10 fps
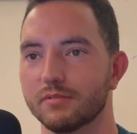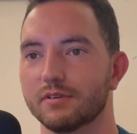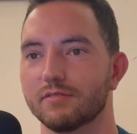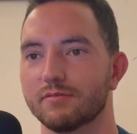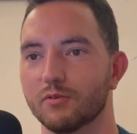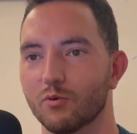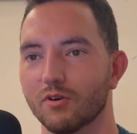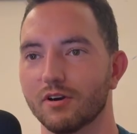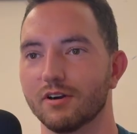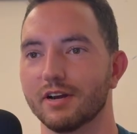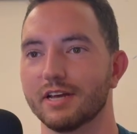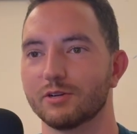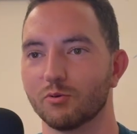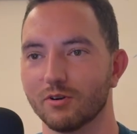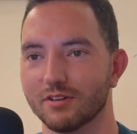for a
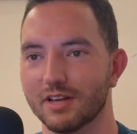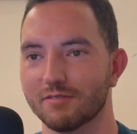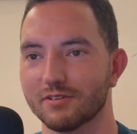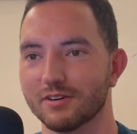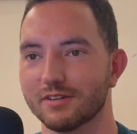quarter lifer?